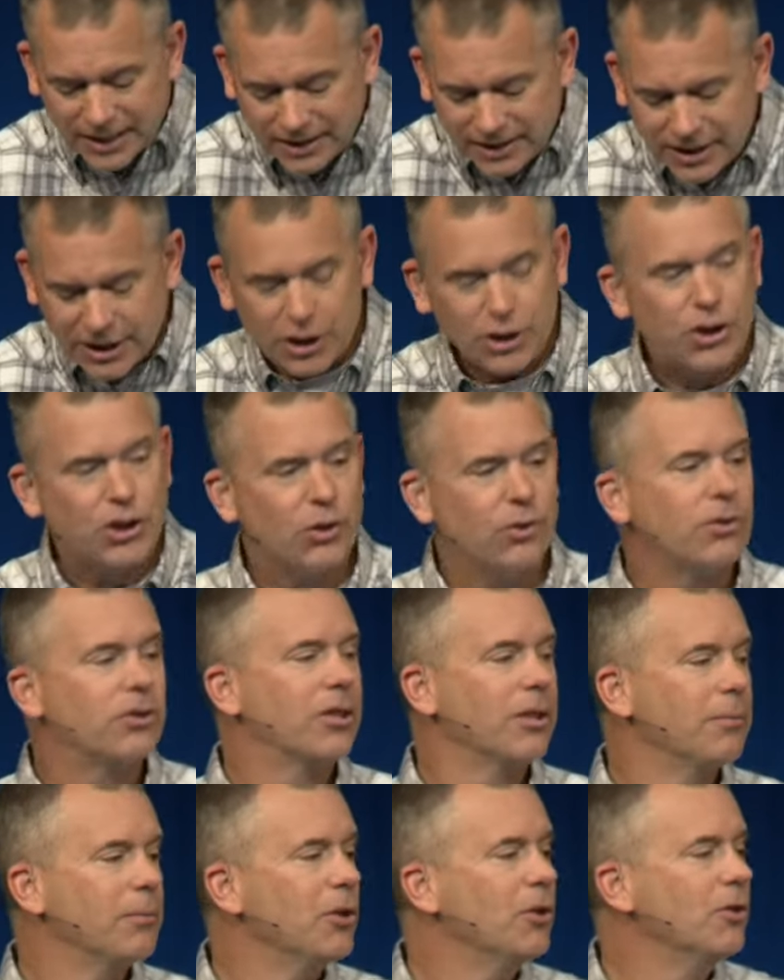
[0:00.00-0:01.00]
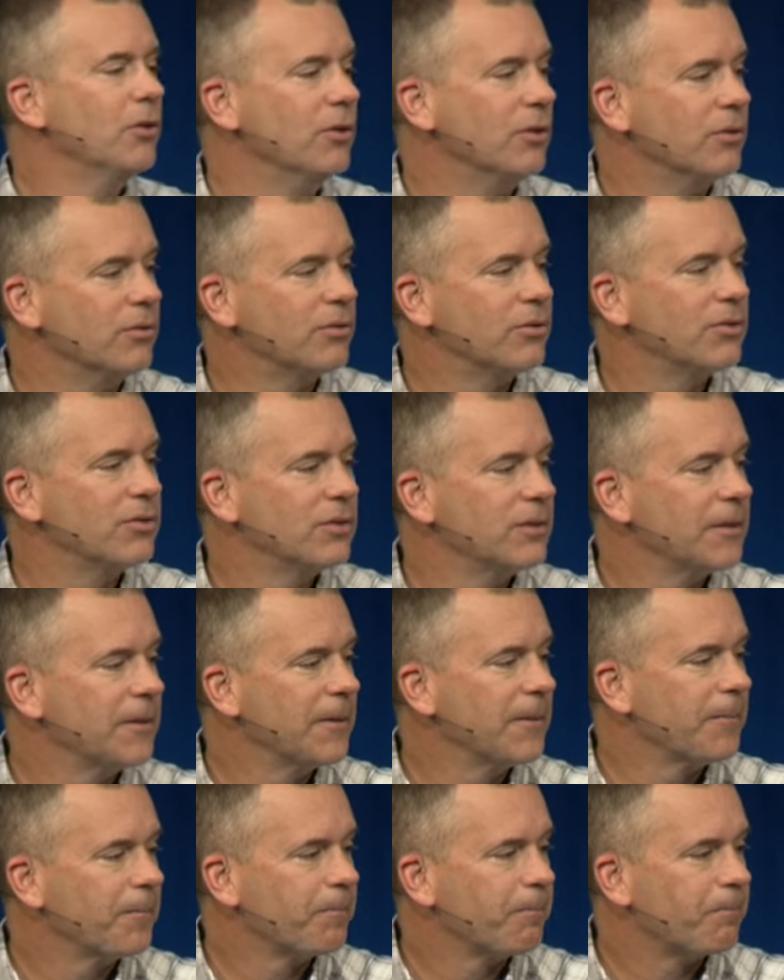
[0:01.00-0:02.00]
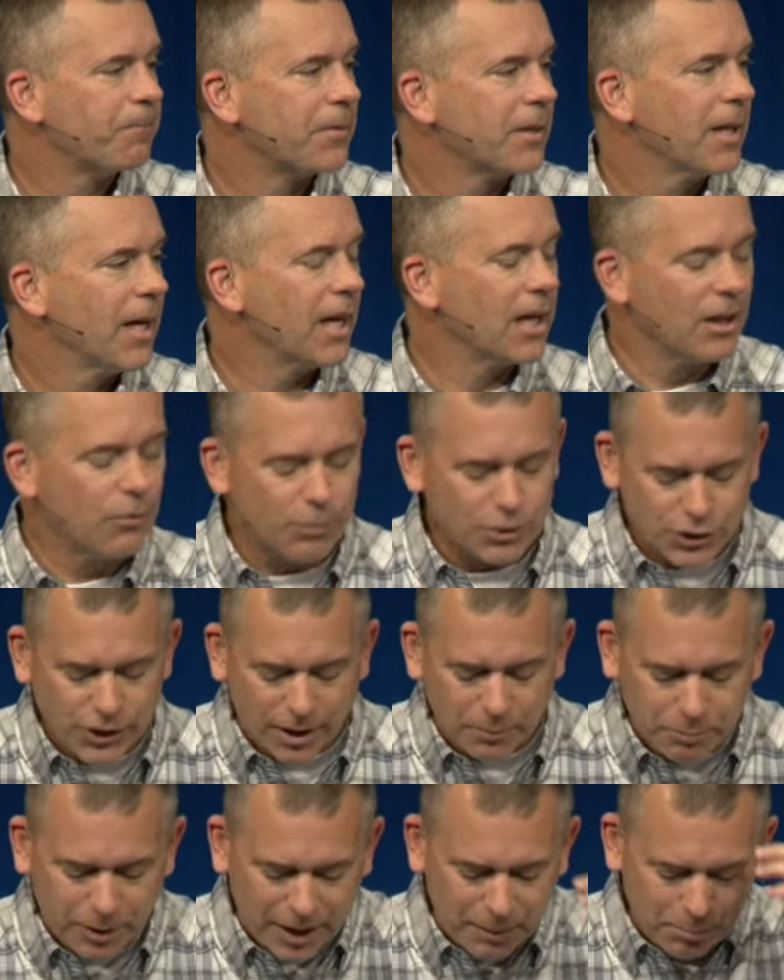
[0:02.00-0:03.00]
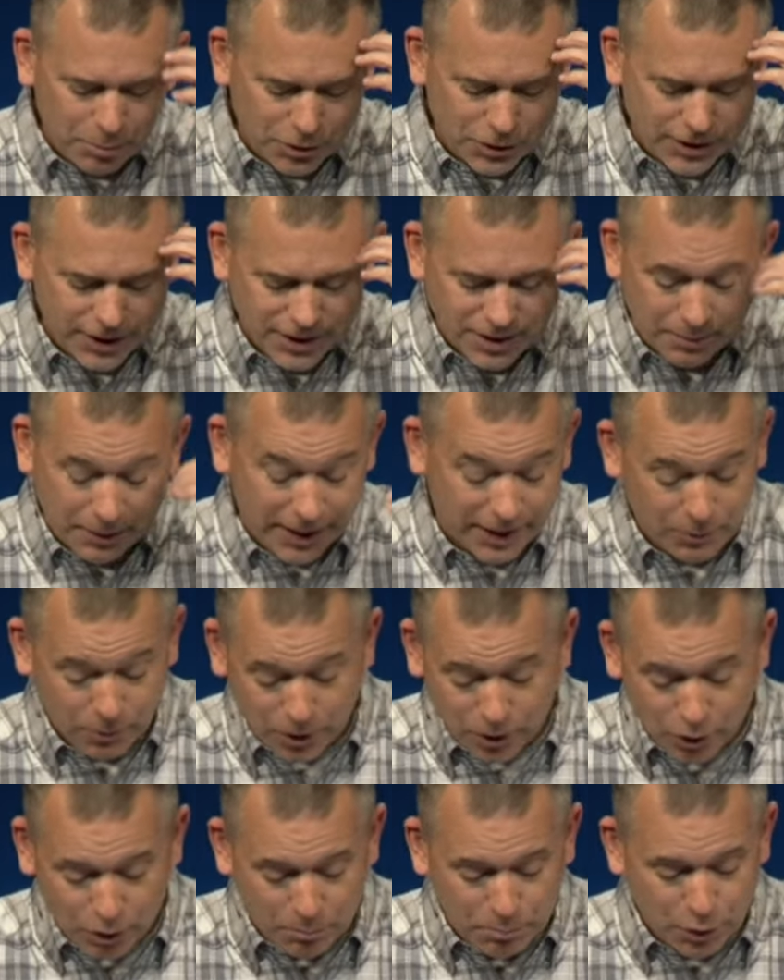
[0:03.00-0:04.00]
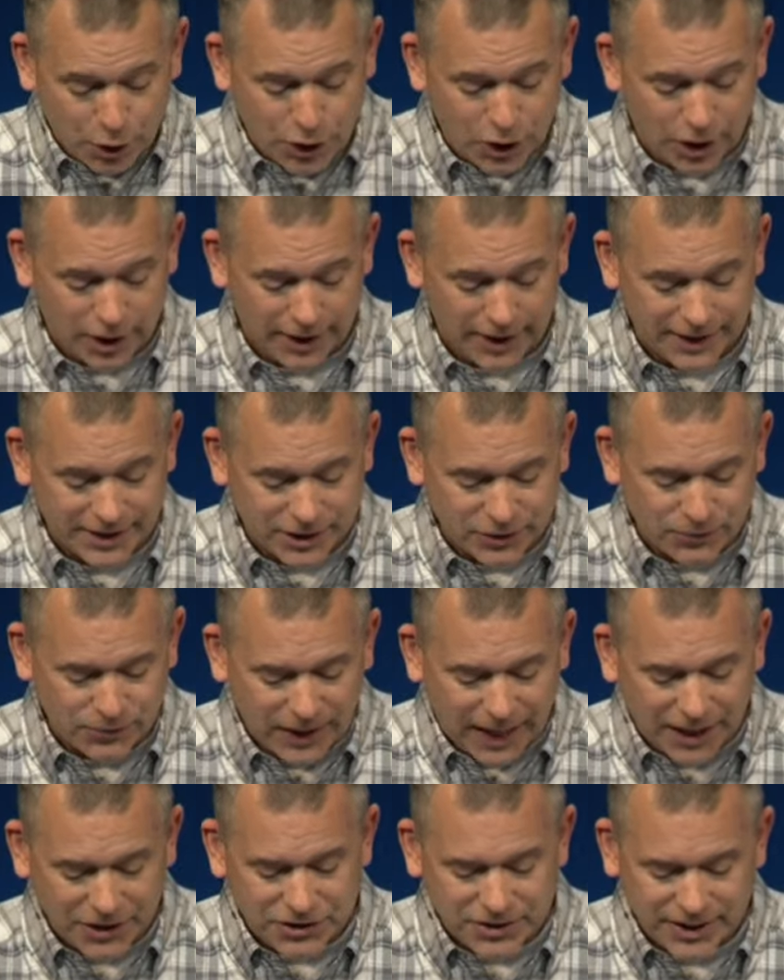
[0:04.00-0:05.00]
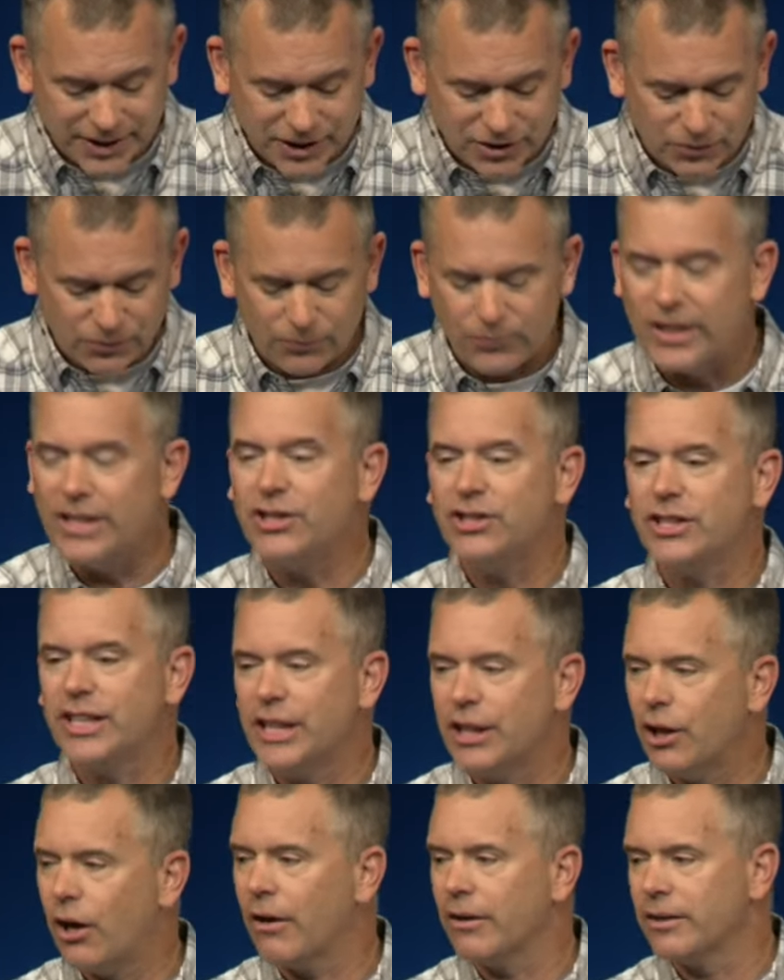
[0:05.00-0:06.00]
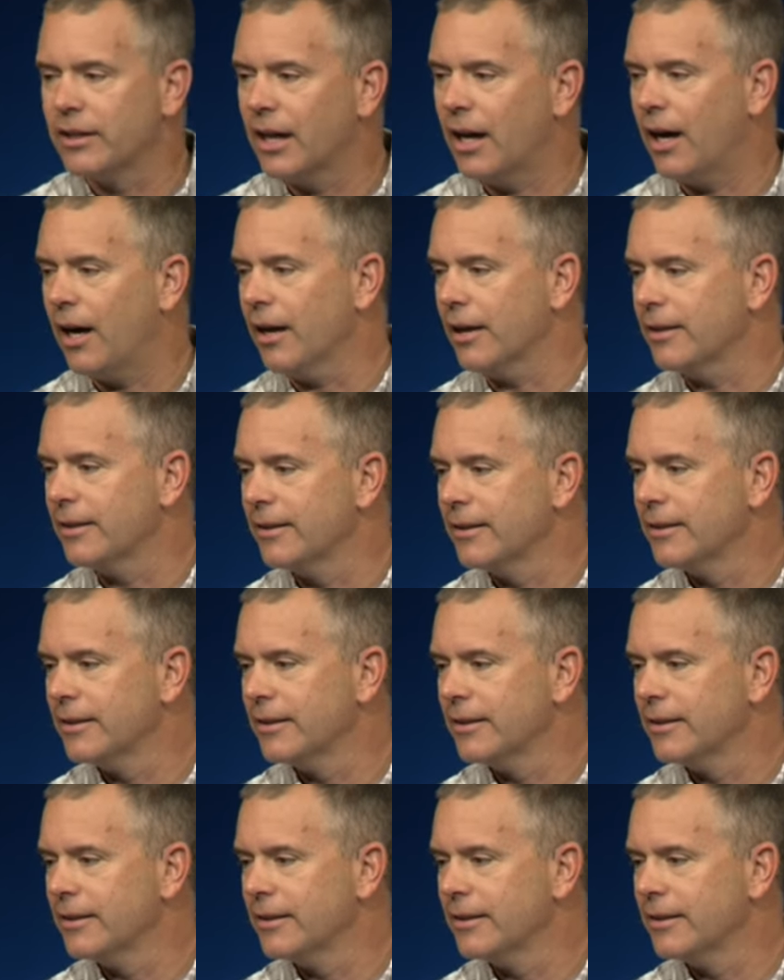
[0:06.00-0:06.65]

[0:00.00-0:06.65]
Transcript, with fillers: need you to move. And I love what John Piper says about it. He wrote a whole book on it. He says, Fasting is feasting on God.